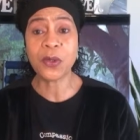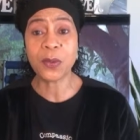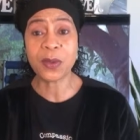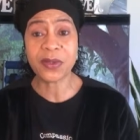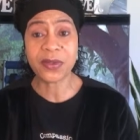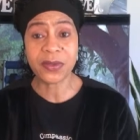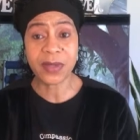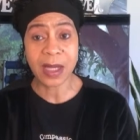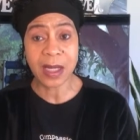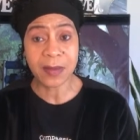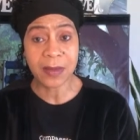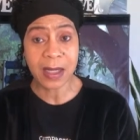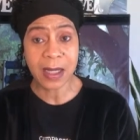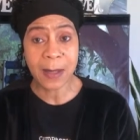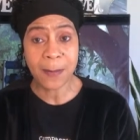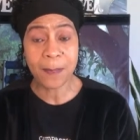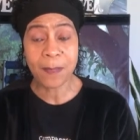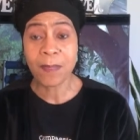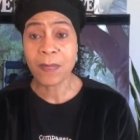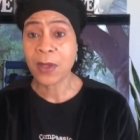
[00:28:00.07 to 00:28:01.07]
is stand
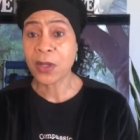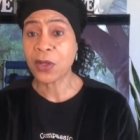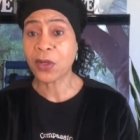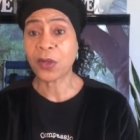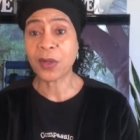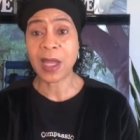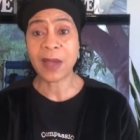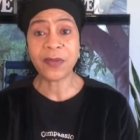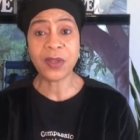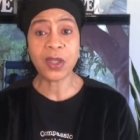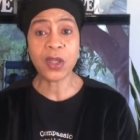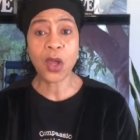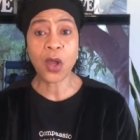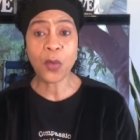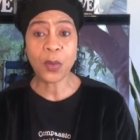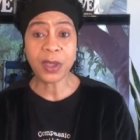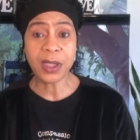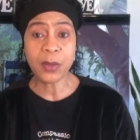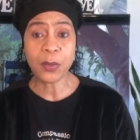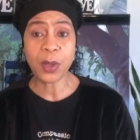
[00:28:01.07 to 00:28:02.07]
up, you don't have to
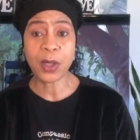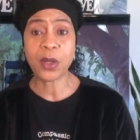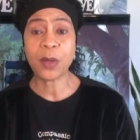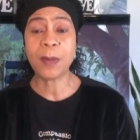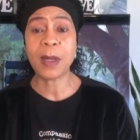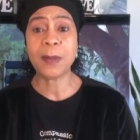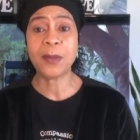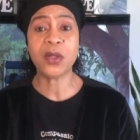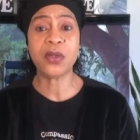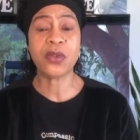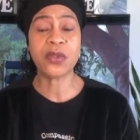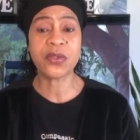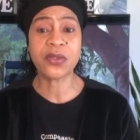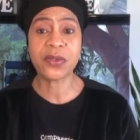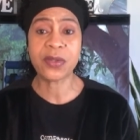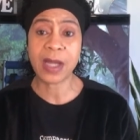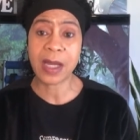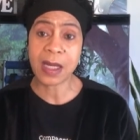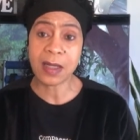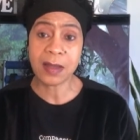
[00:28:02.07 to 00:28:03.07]
go anywhere. Maybe you just
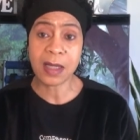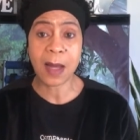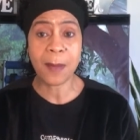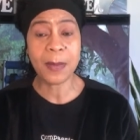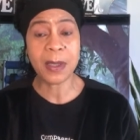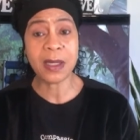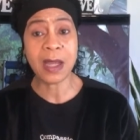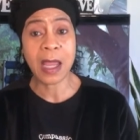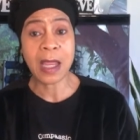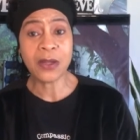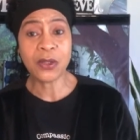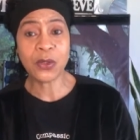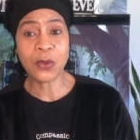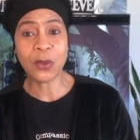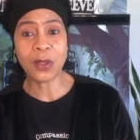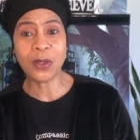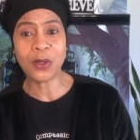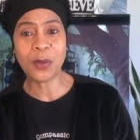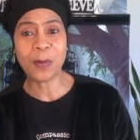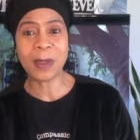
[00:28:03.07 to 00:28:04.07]
stand up and do a
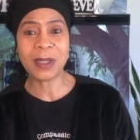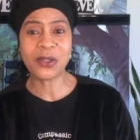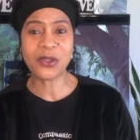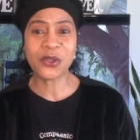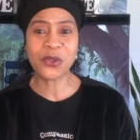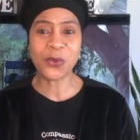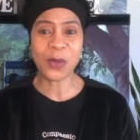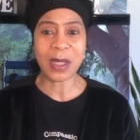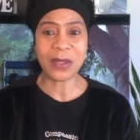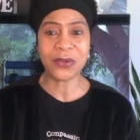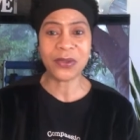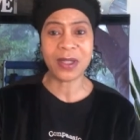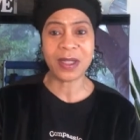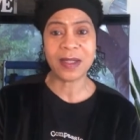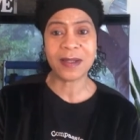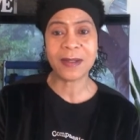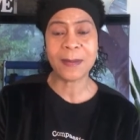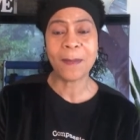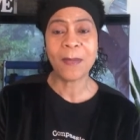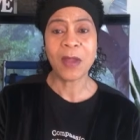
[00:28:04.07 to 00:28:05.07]
little bit of
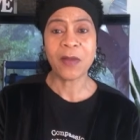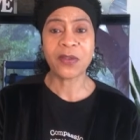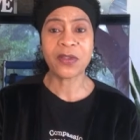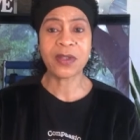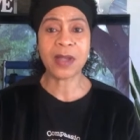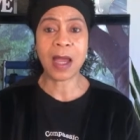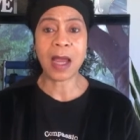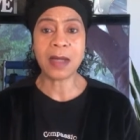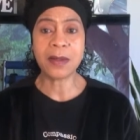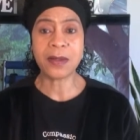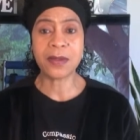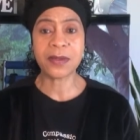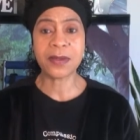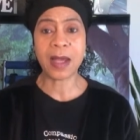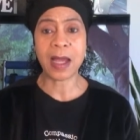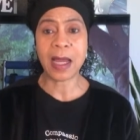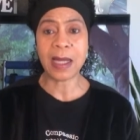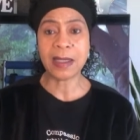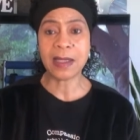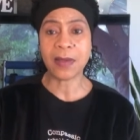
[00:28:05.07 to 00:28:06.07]
stretches, side to
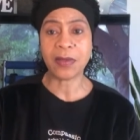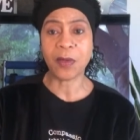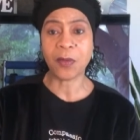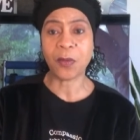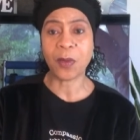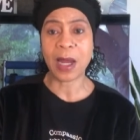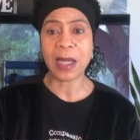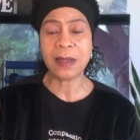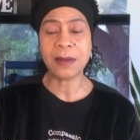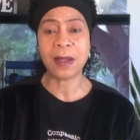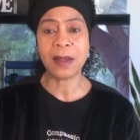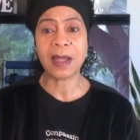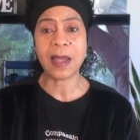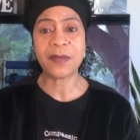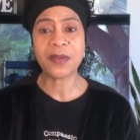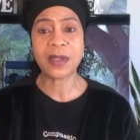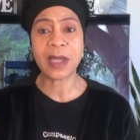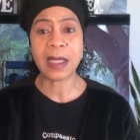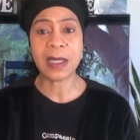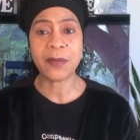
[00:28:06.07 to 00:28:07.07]
side, get the right and the left
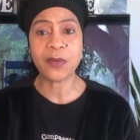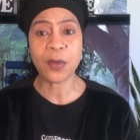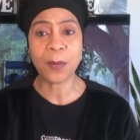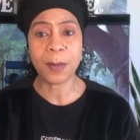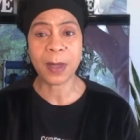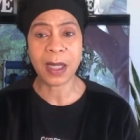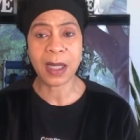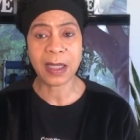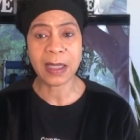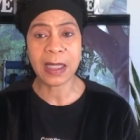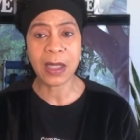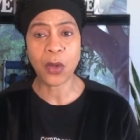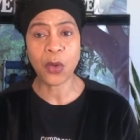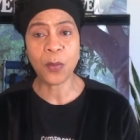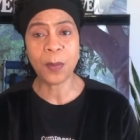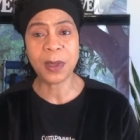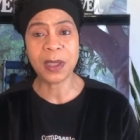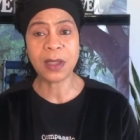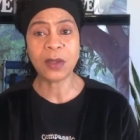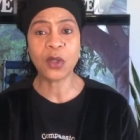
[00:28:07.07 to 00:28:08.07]
side of your body
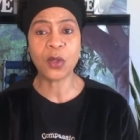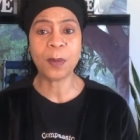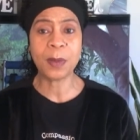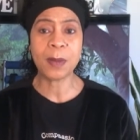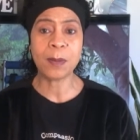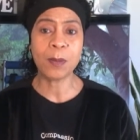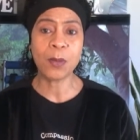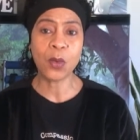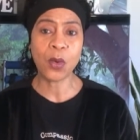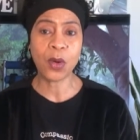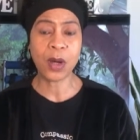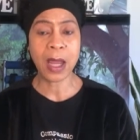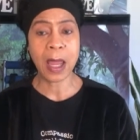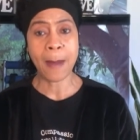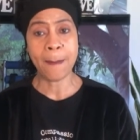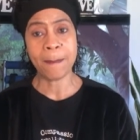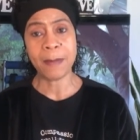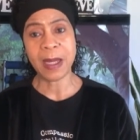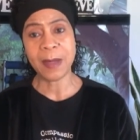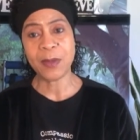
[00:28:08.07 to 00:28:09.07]
open a little bit more.
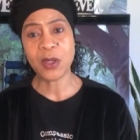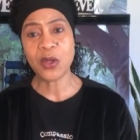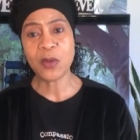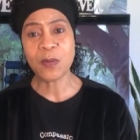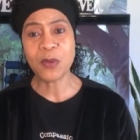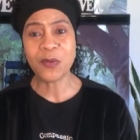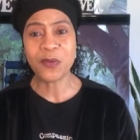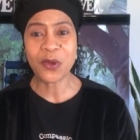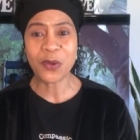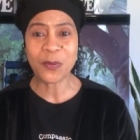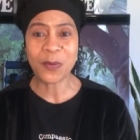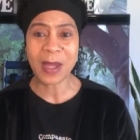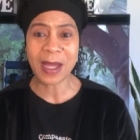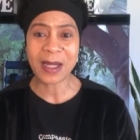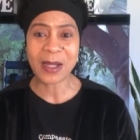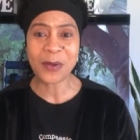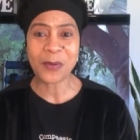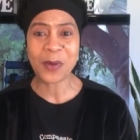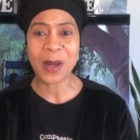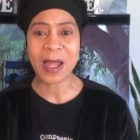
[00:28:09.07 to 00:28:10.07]
Maybe you move your neck
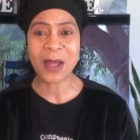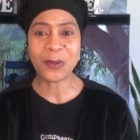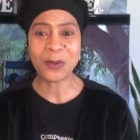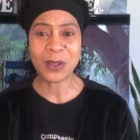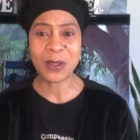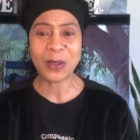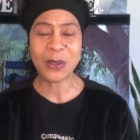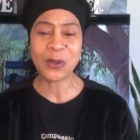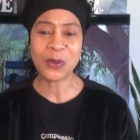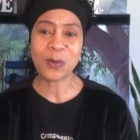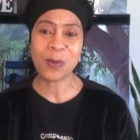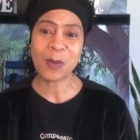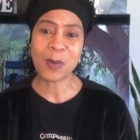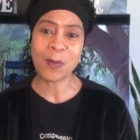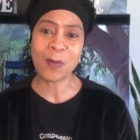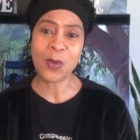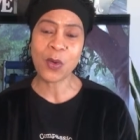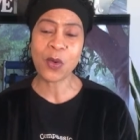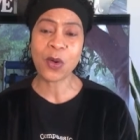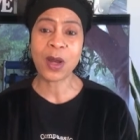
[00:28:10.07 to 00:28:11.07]
around a little
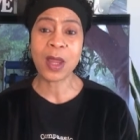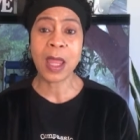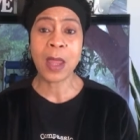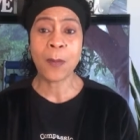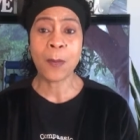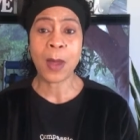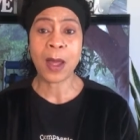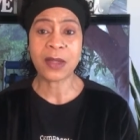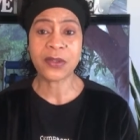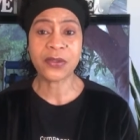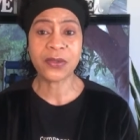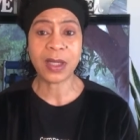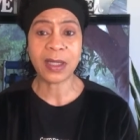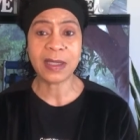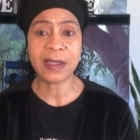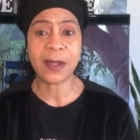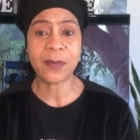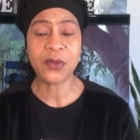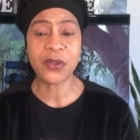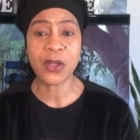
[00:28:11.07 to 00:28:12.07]
more.
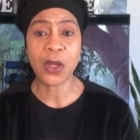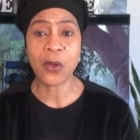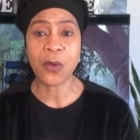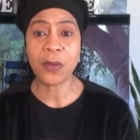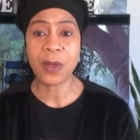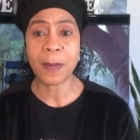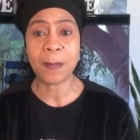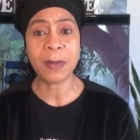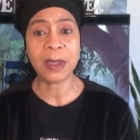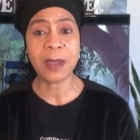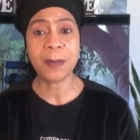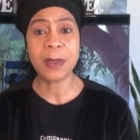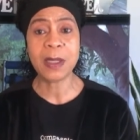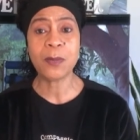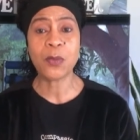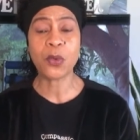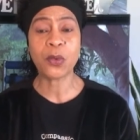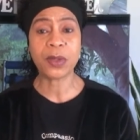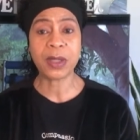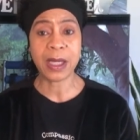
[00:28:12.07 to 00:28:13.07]
Studies have shown that many
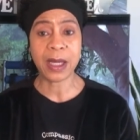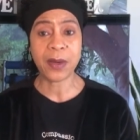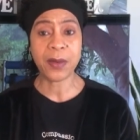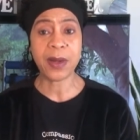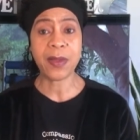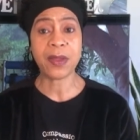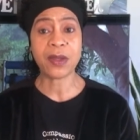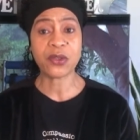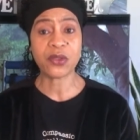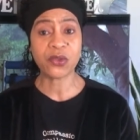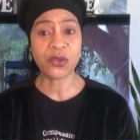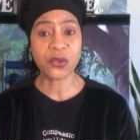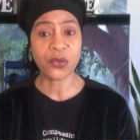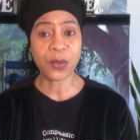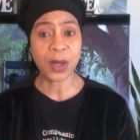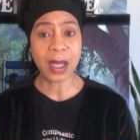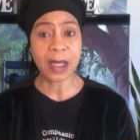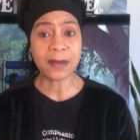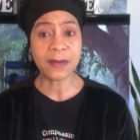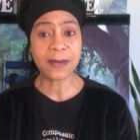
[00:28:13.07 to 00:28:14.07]
people carry their
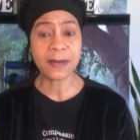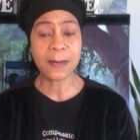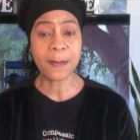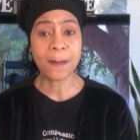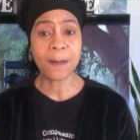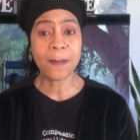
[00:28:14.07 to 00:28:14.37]
stress